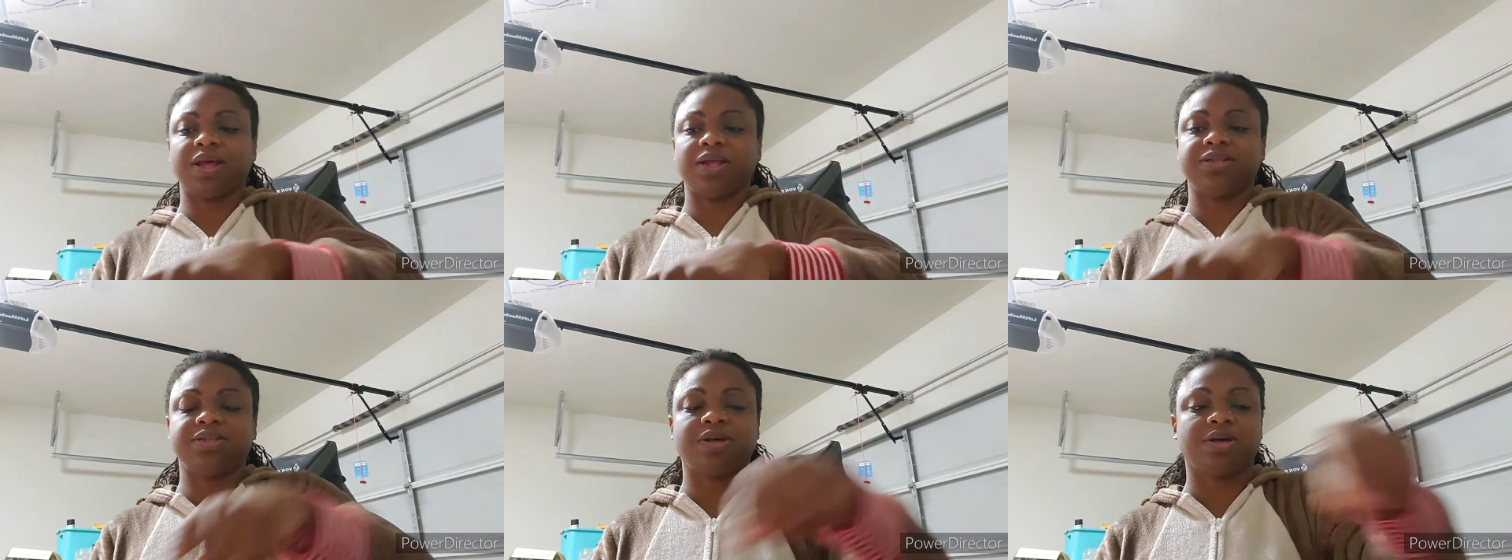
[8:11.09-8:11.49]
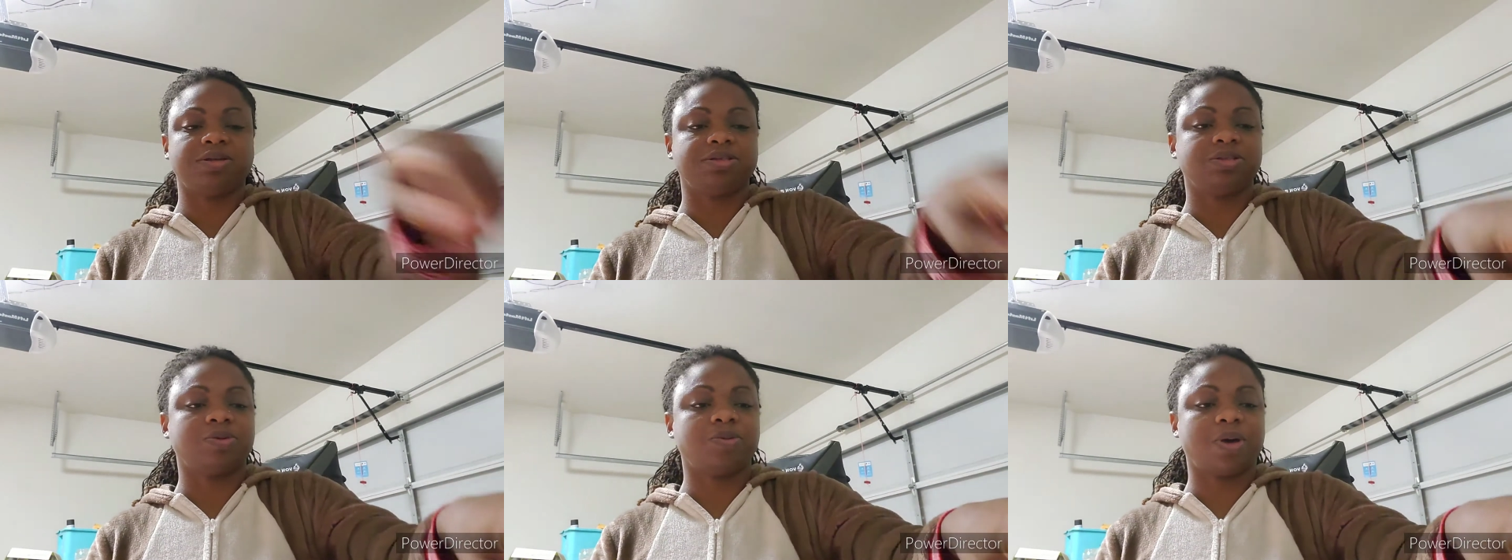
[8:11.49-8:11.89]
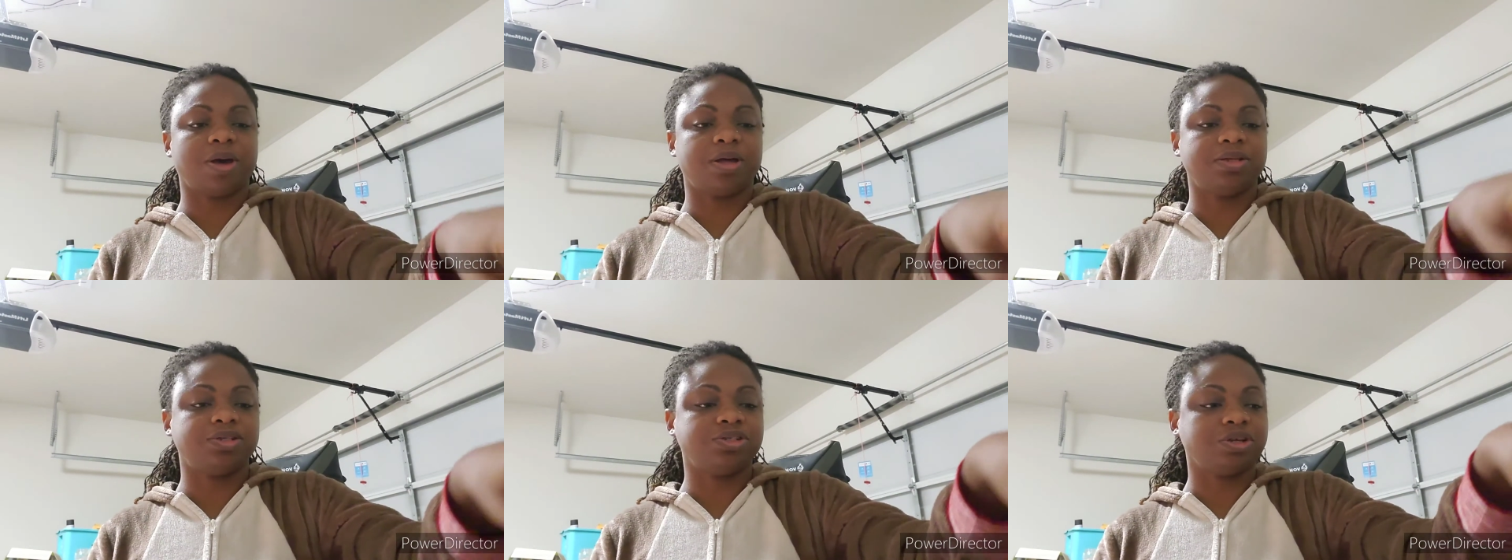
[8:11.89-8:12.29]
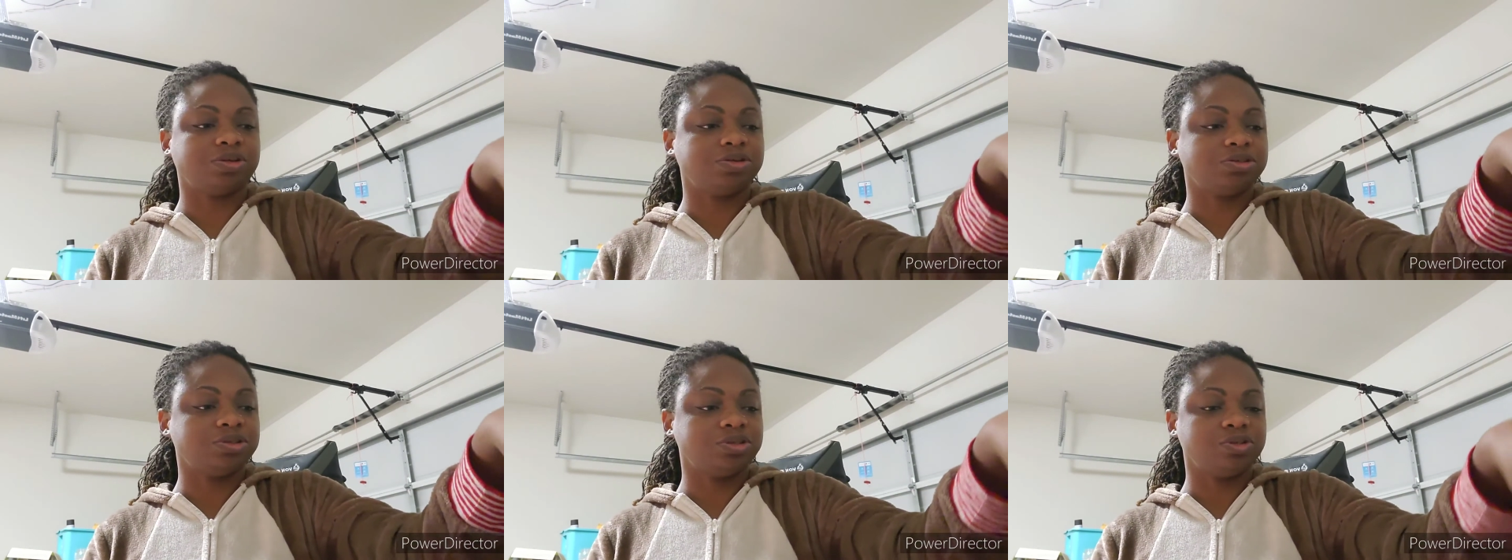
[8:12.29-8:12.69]
That's also why I
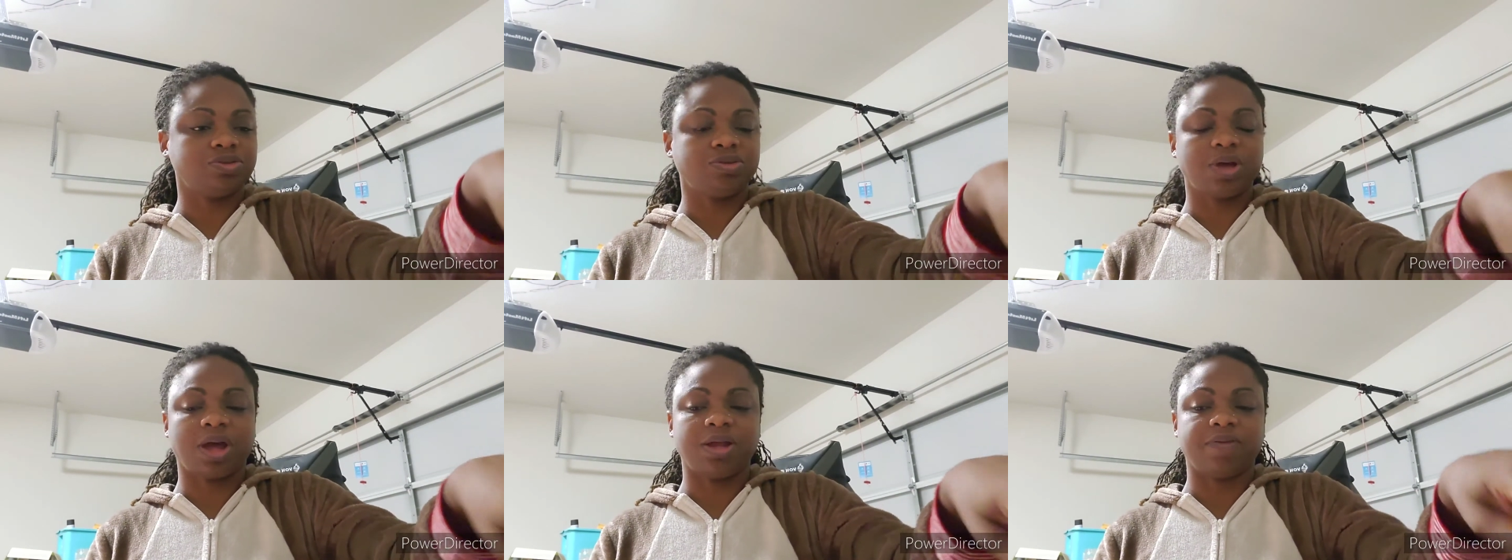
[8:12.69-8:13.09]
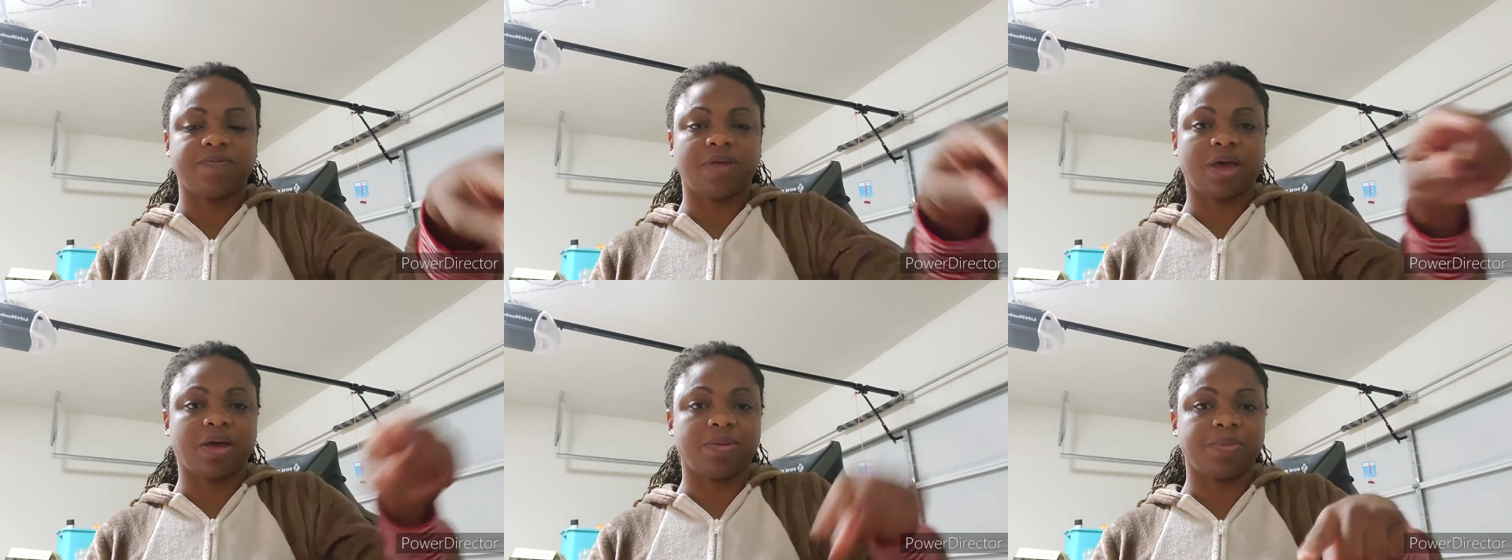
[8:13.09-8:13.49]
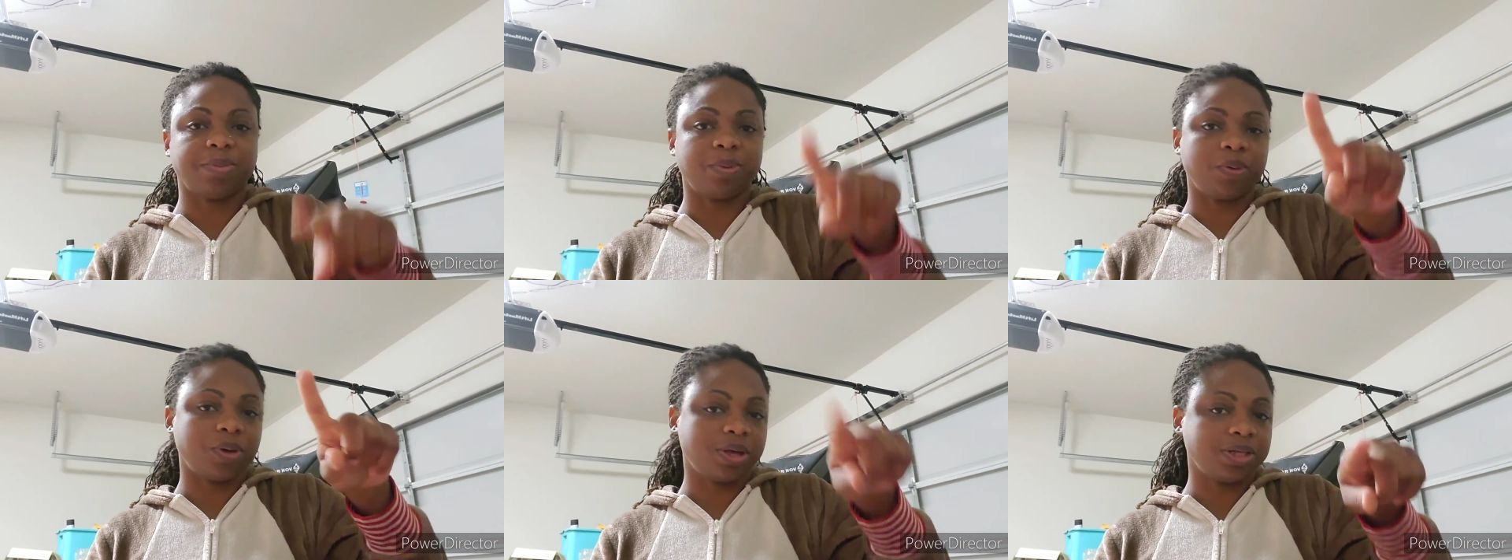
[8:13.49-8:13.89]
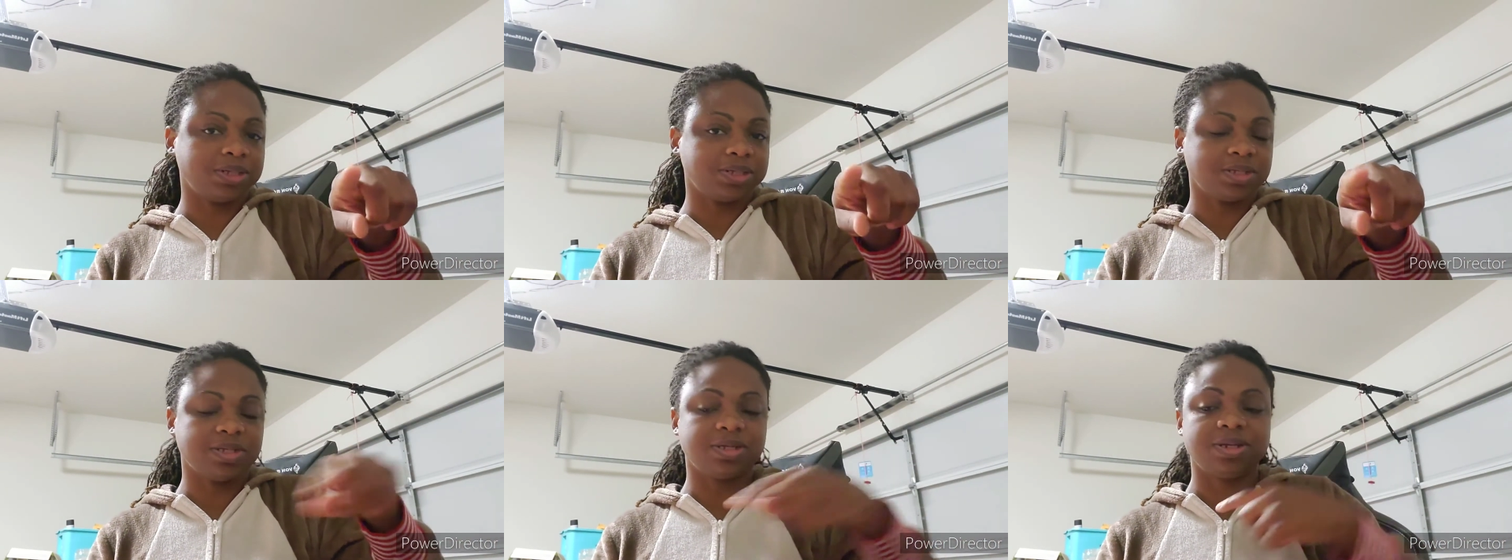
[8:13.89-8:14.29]
chose to do kind of like a
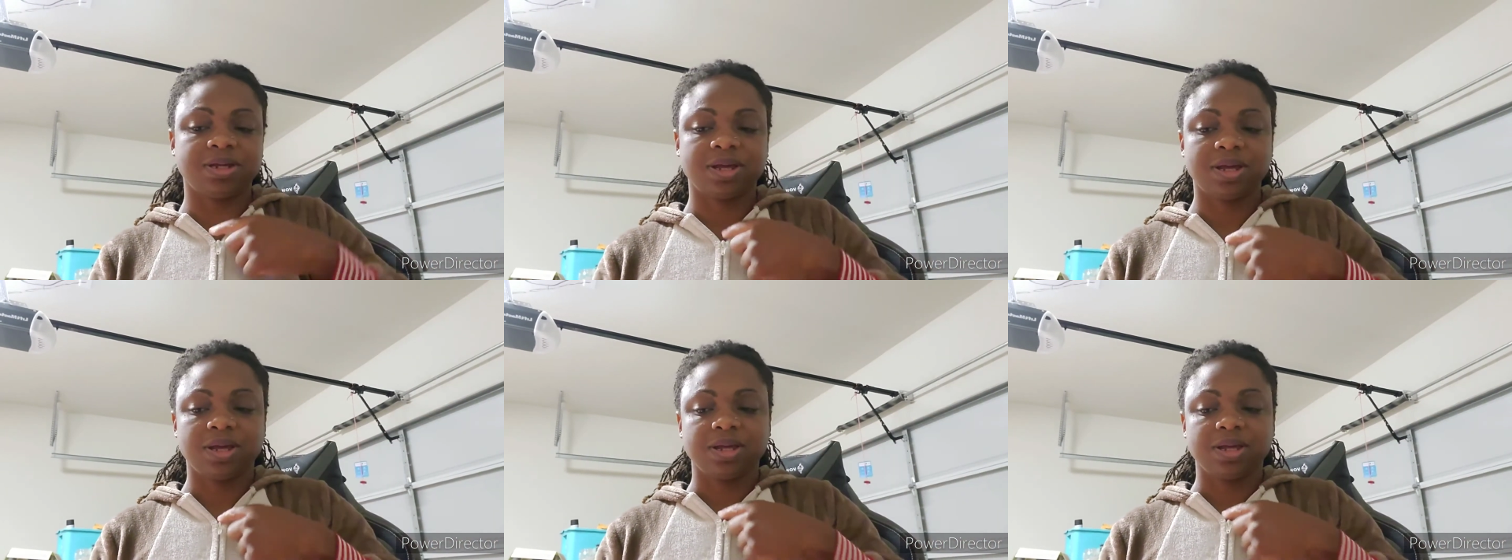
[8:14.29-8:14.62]
pointed